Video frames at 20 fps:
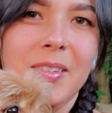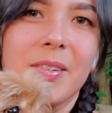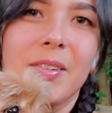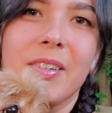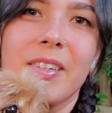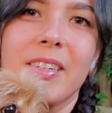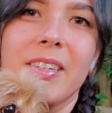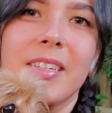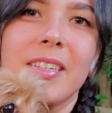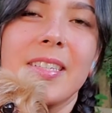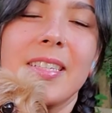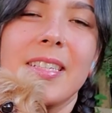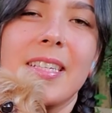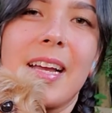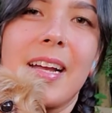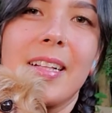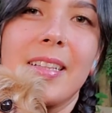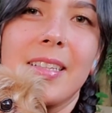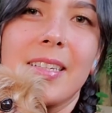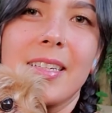or
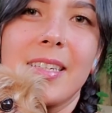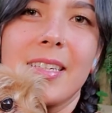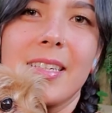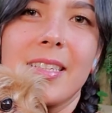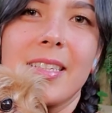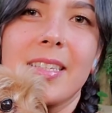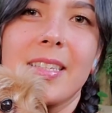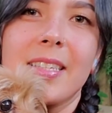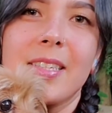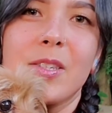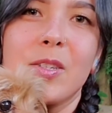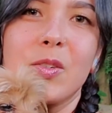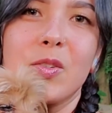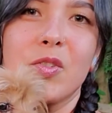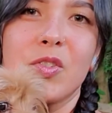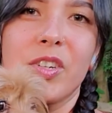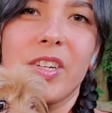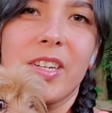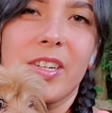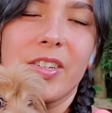salads to
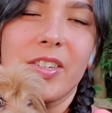treat